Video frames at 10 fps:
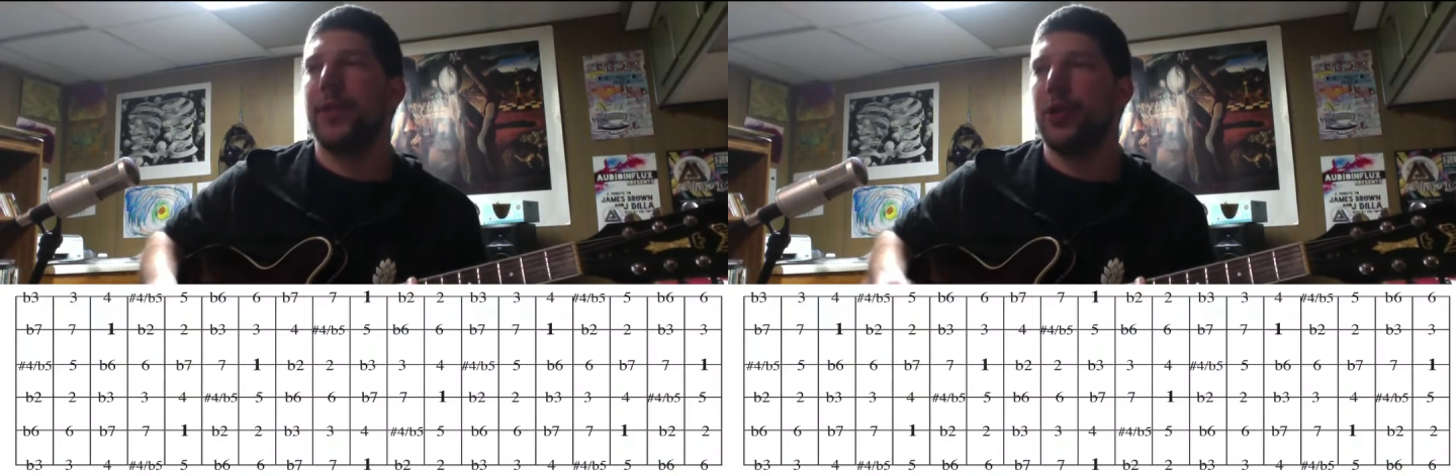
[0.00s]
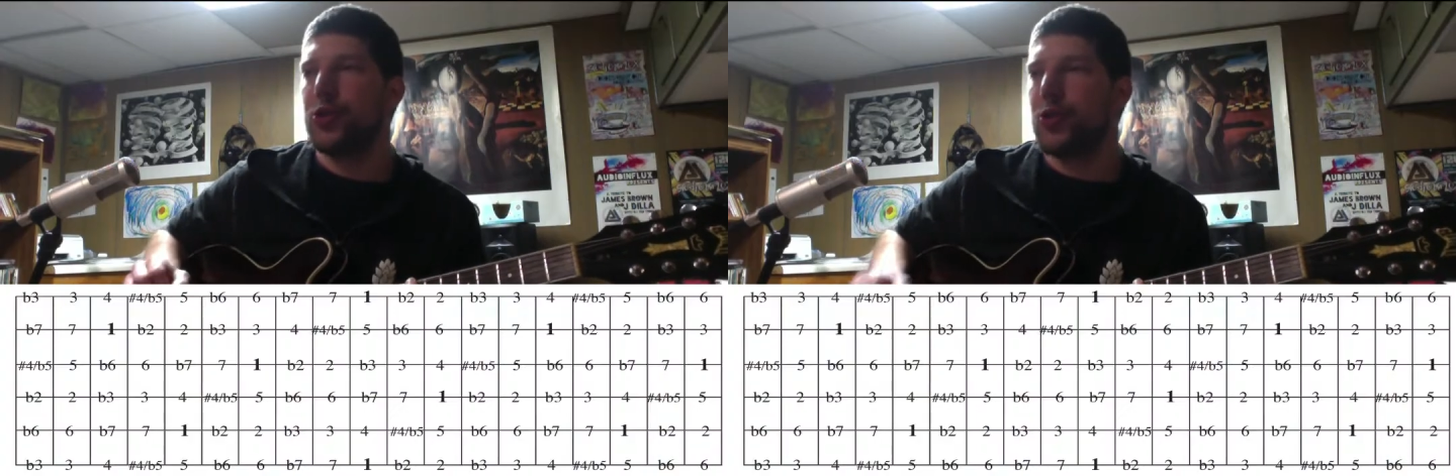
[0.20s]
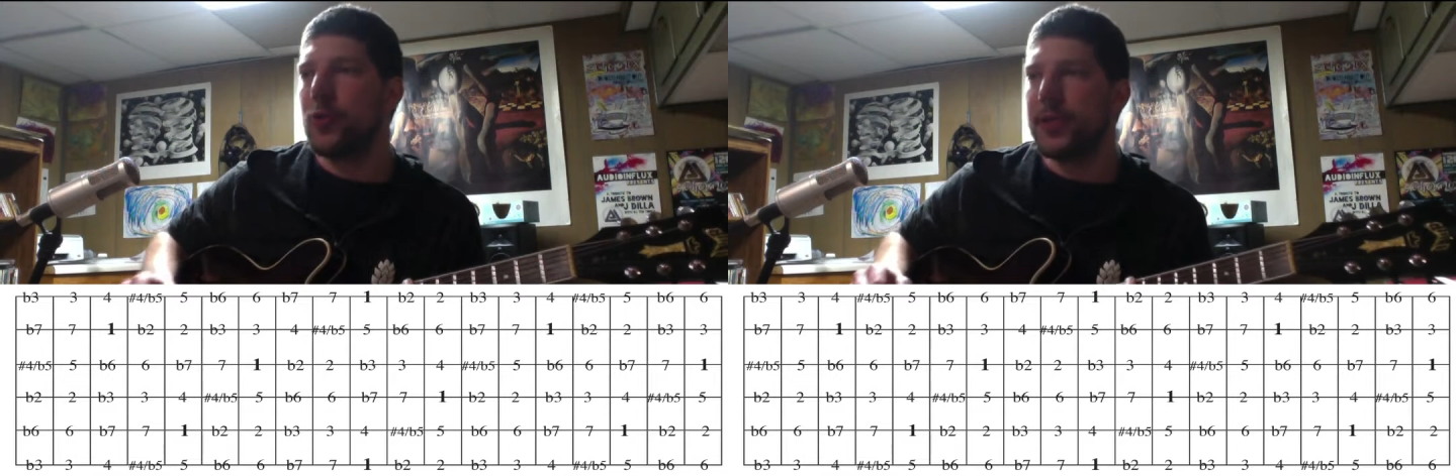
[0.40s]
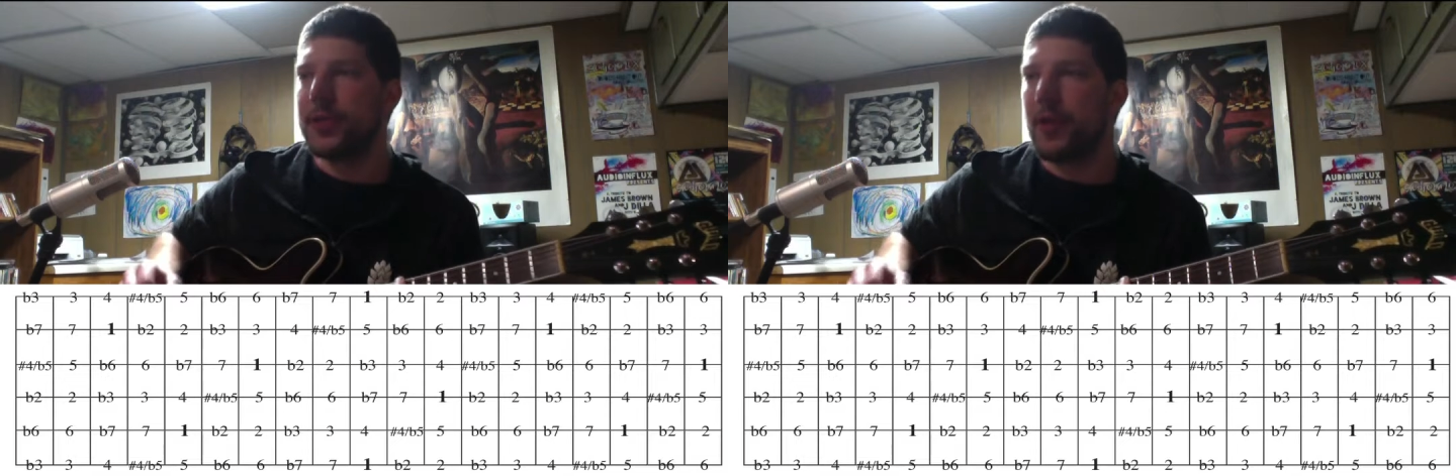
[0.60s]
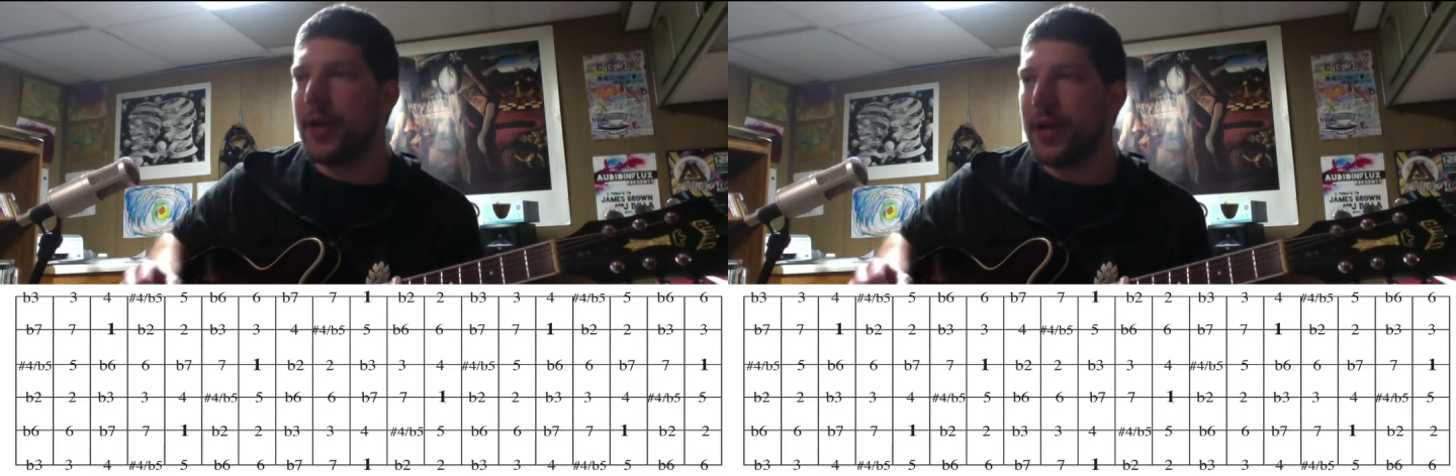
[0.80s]
that shows
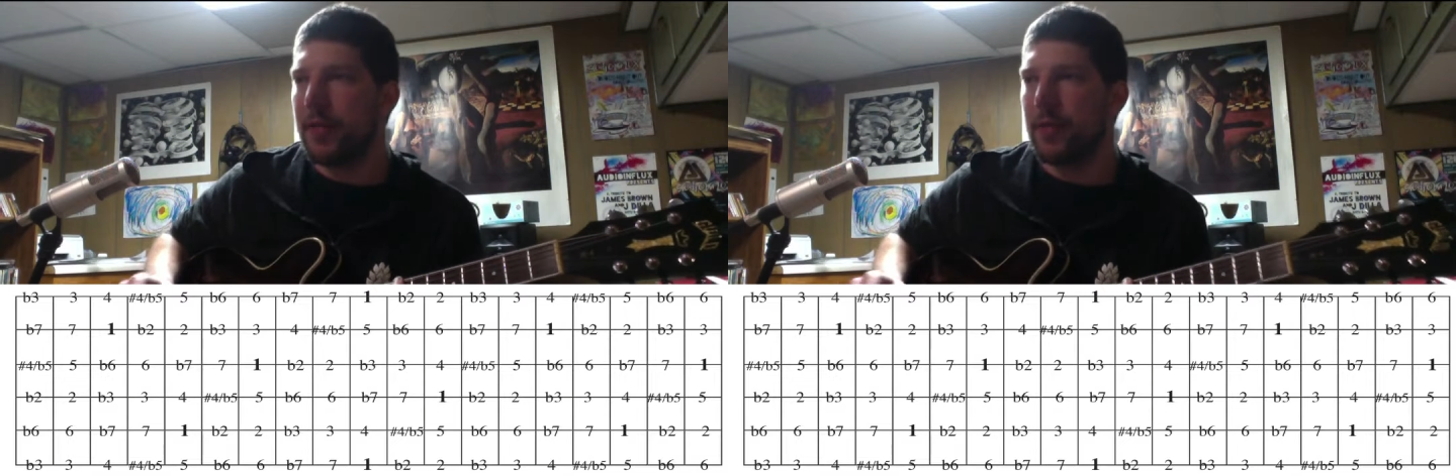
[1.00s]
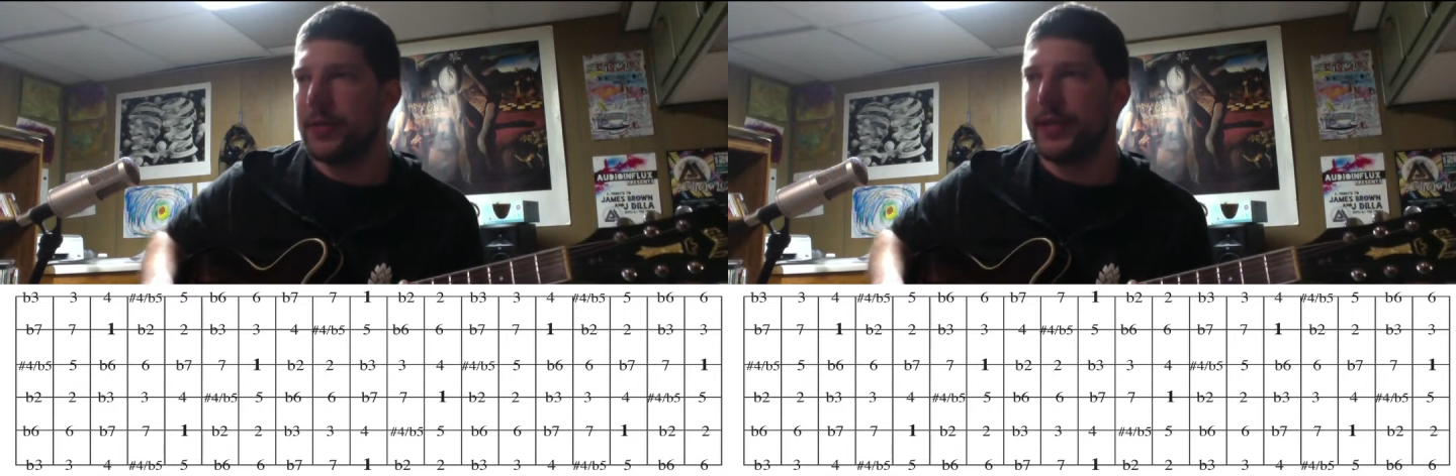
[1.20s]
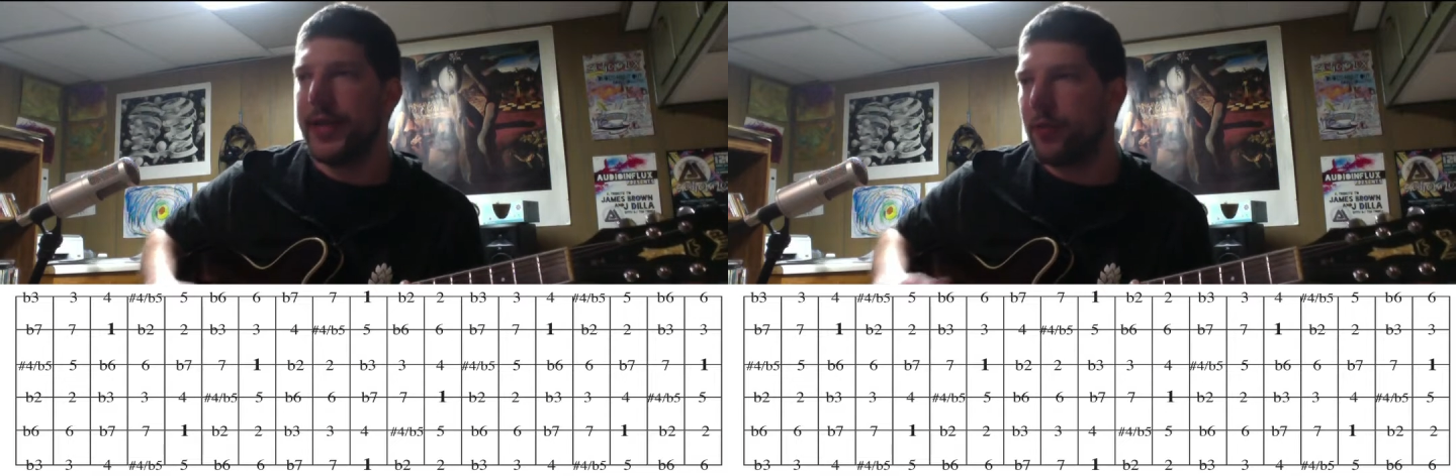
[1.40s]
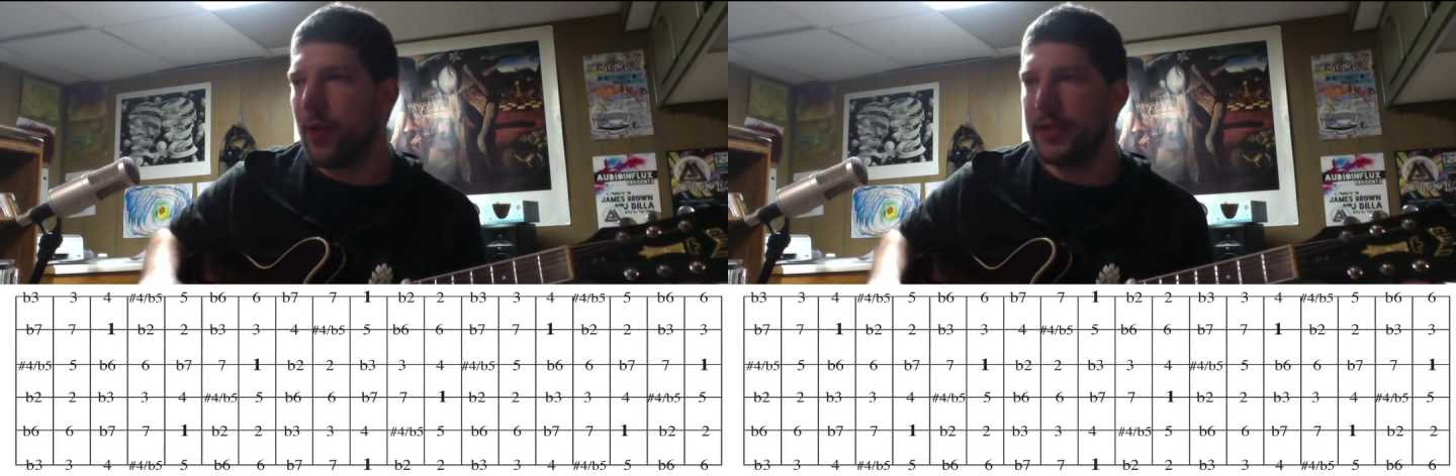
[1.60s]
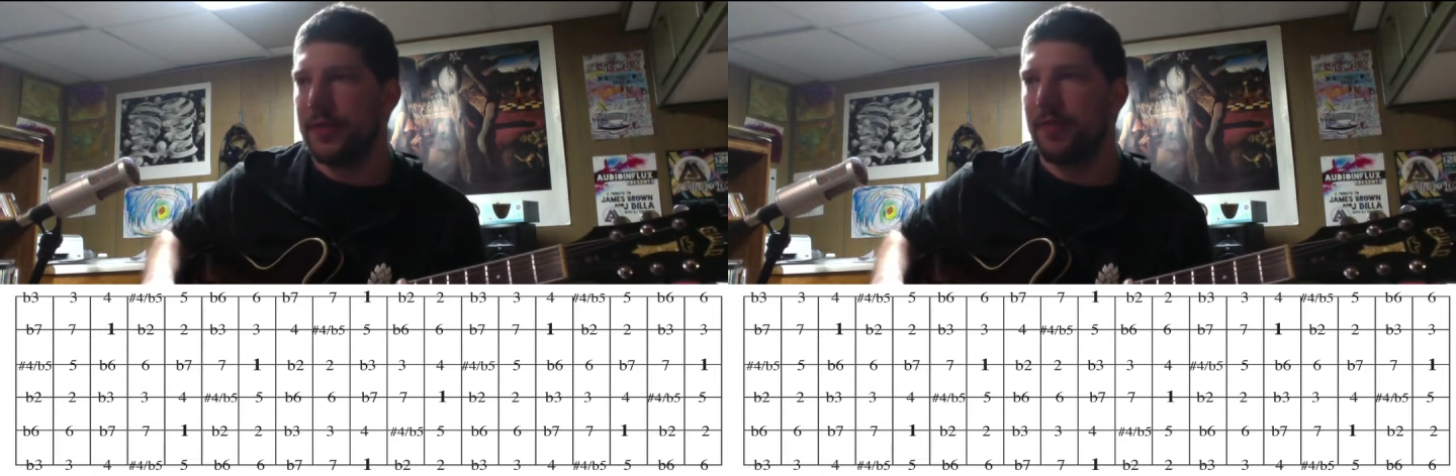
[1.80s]
us our intervals laid
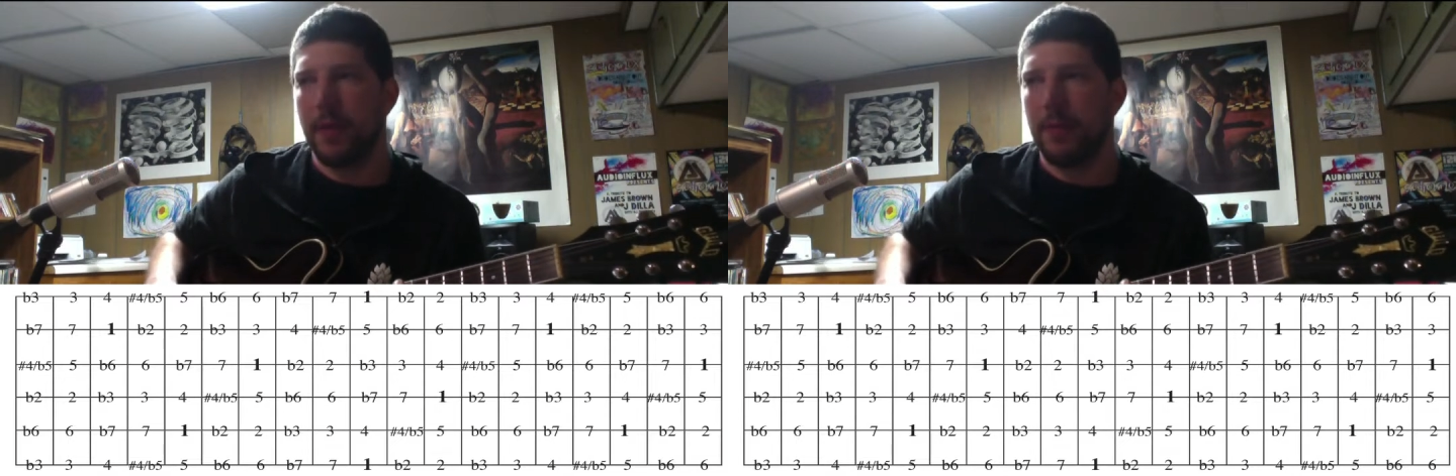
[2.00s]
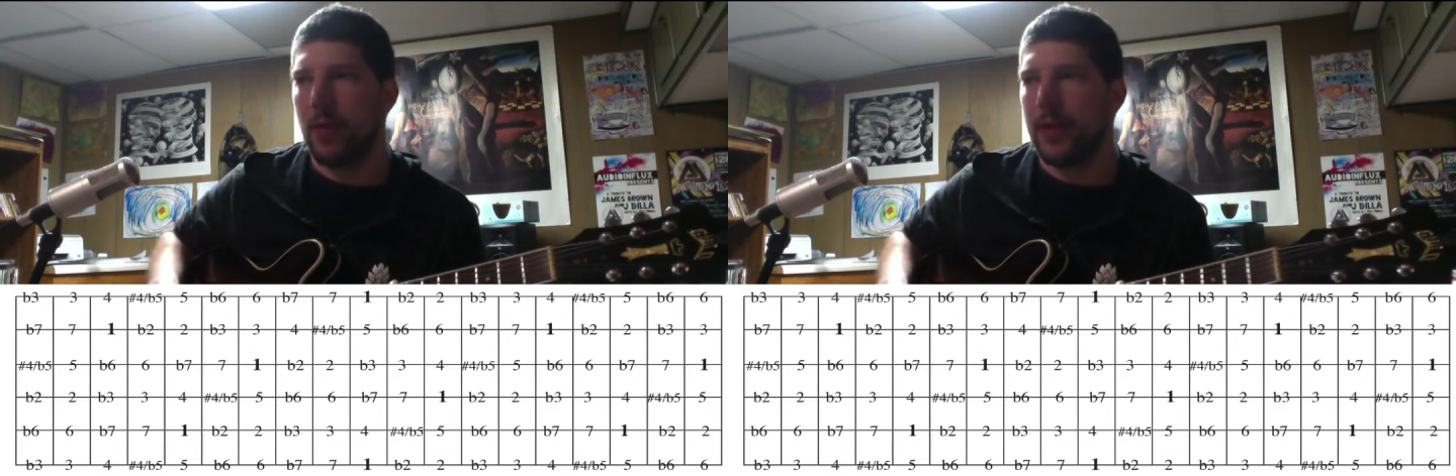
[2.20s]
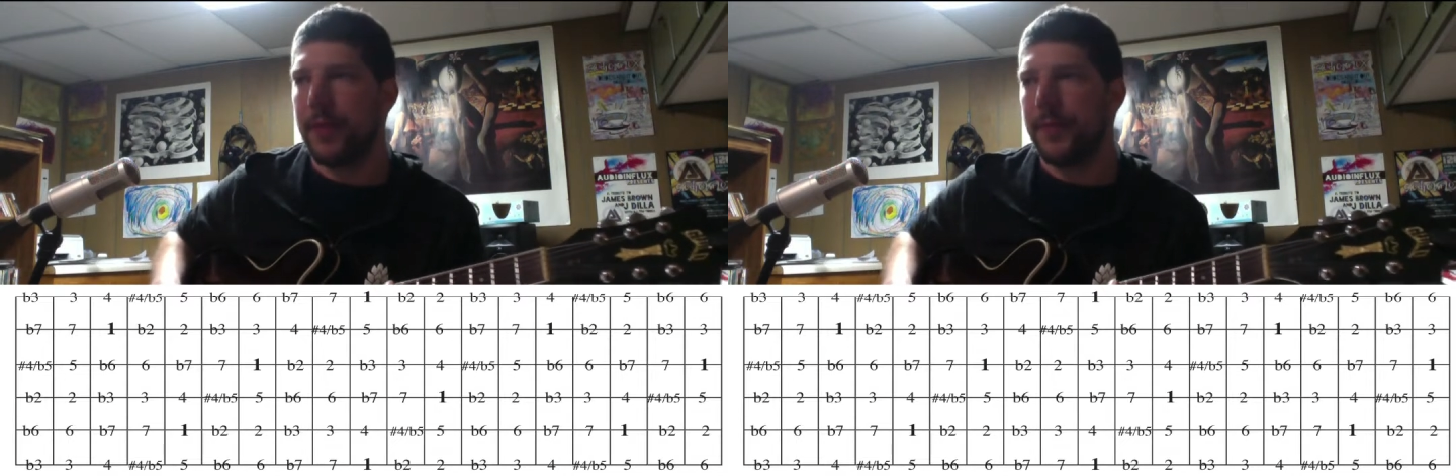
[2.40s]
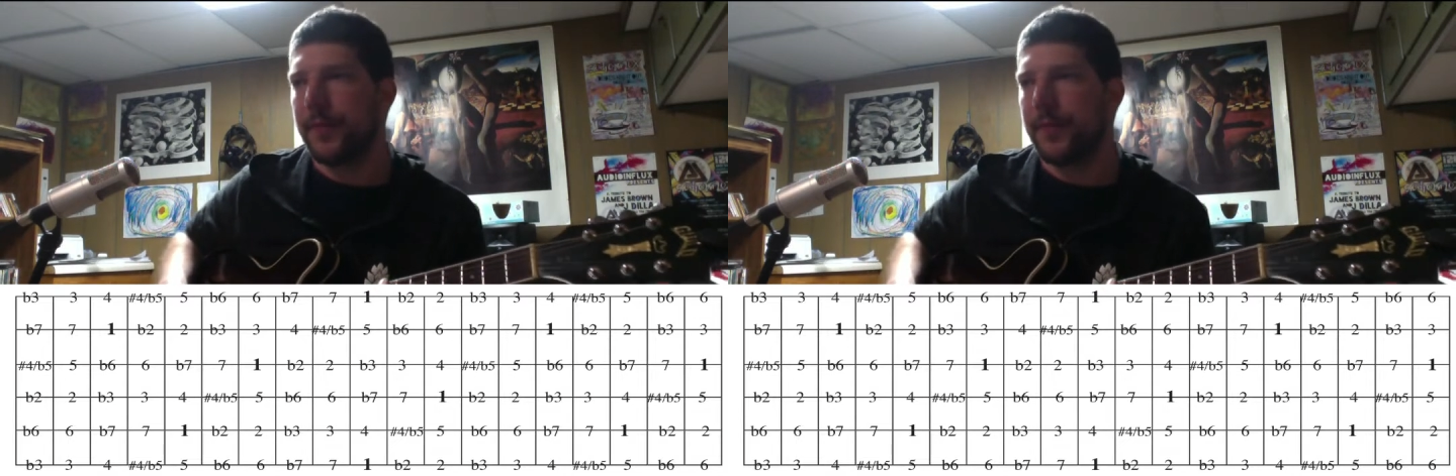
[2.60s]
across the fretboard.